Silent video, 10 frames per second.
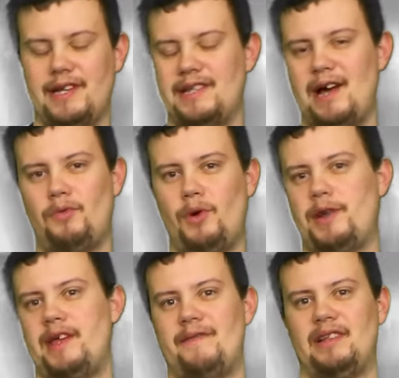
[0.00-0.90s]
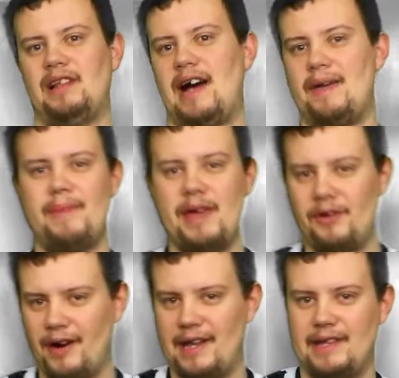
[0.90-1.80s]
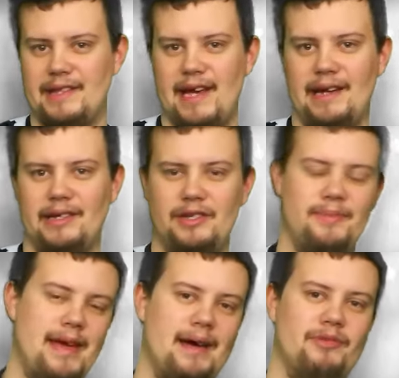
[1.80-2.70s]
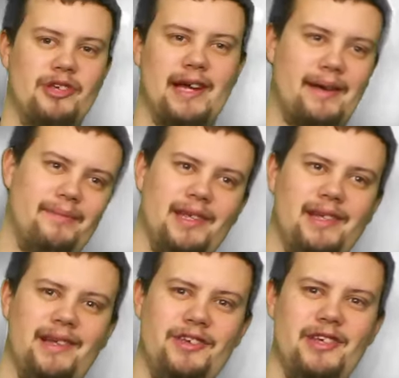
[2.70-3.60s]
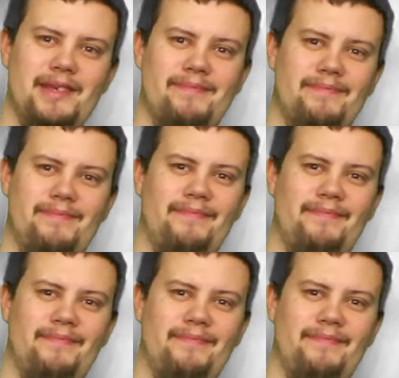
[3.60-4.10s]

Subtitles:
It's not worthy of a Limey or anything. To me, I'm just like, it's just,